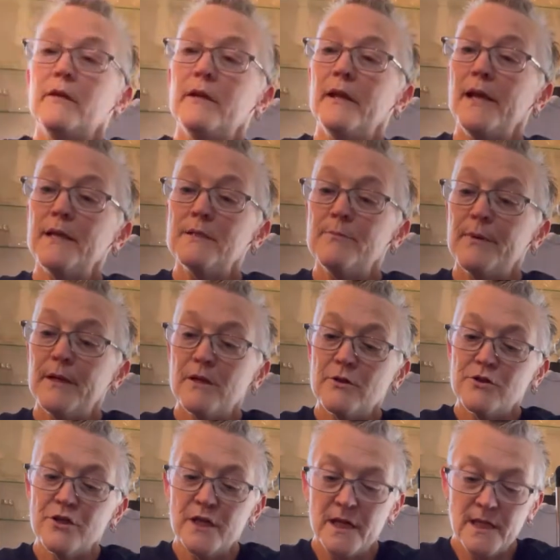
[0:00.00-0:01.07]
next pair of
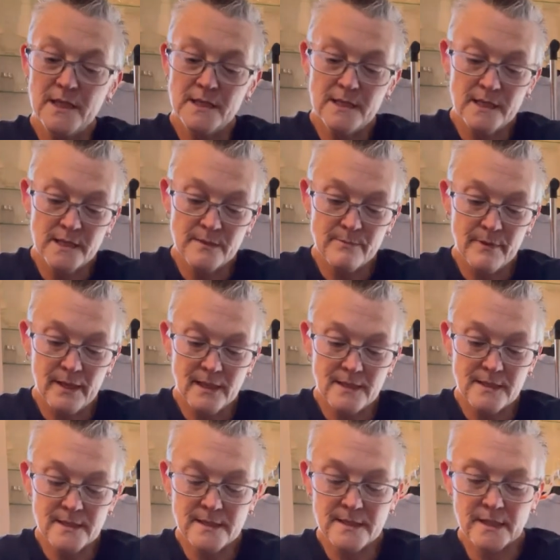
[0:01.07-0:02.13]
jeans is by
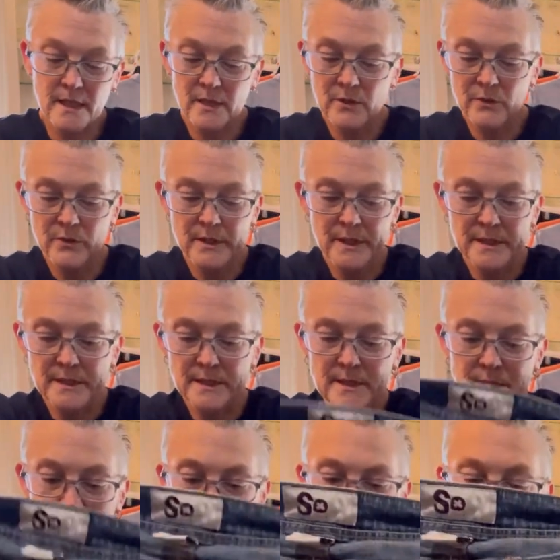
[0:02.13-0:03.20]
So, and it's a
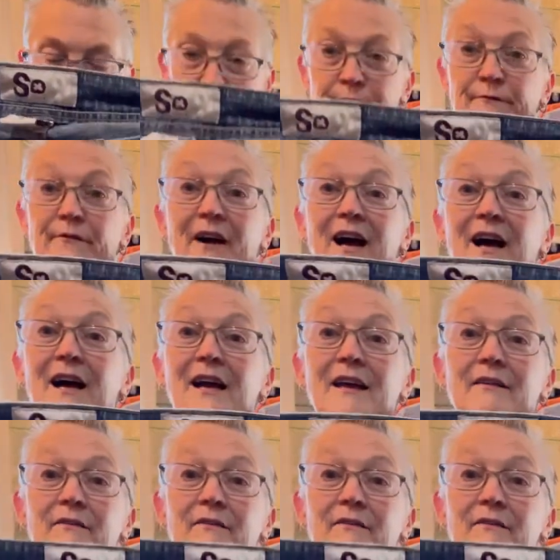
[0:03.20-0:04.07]
size 5.